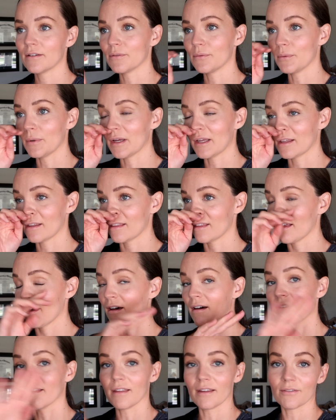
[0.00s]
with
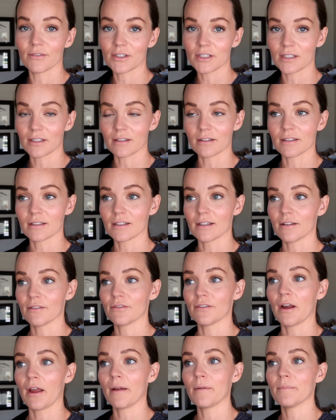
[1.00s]
all the infertility
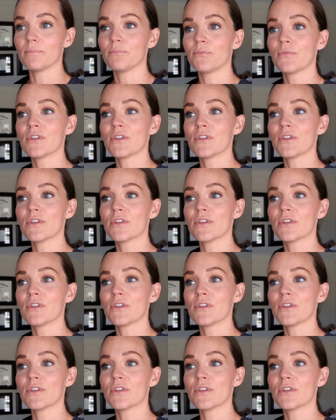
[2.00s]
stuff, right?